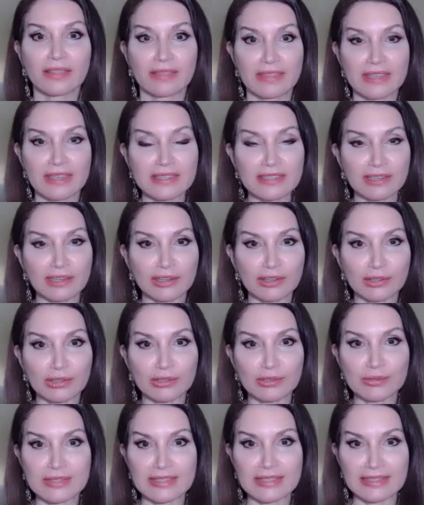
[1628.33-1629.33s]
This
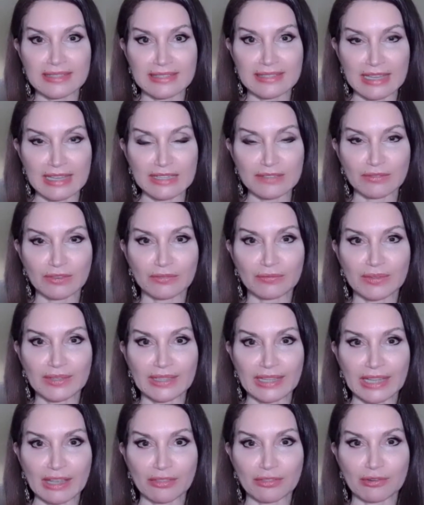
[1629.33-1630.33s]
concludes Successful
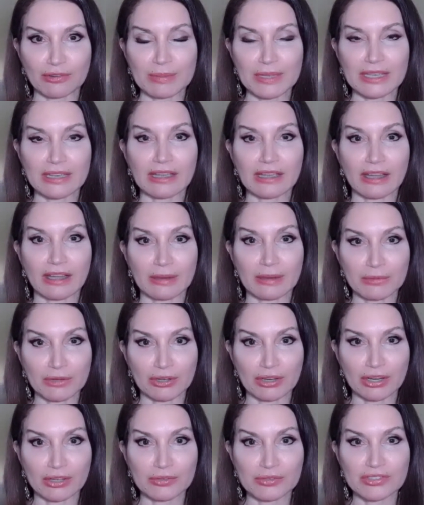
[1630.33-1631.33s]
Philanthropy. I'm your
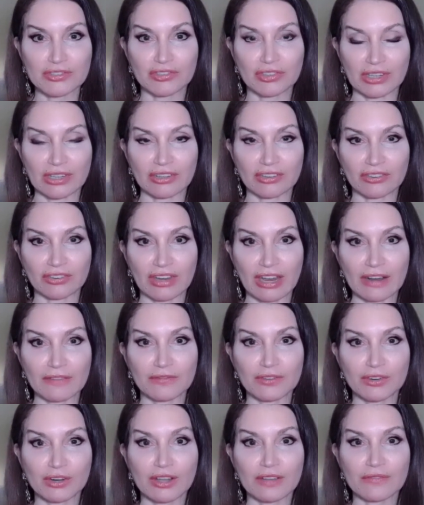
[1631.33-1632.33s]
host, Jean
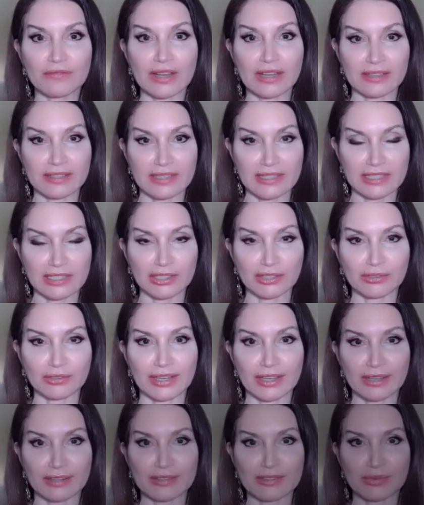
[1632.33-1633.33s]
Shafiroff. I'll see you
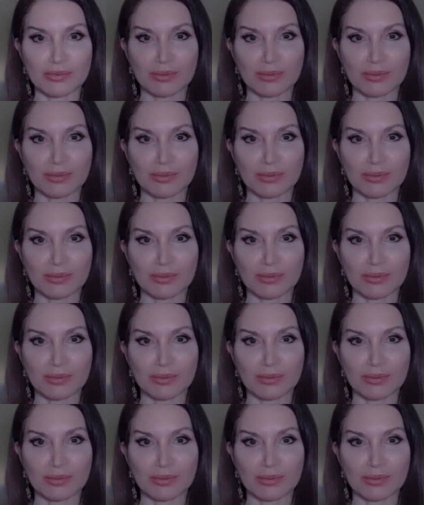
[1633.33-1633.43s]
next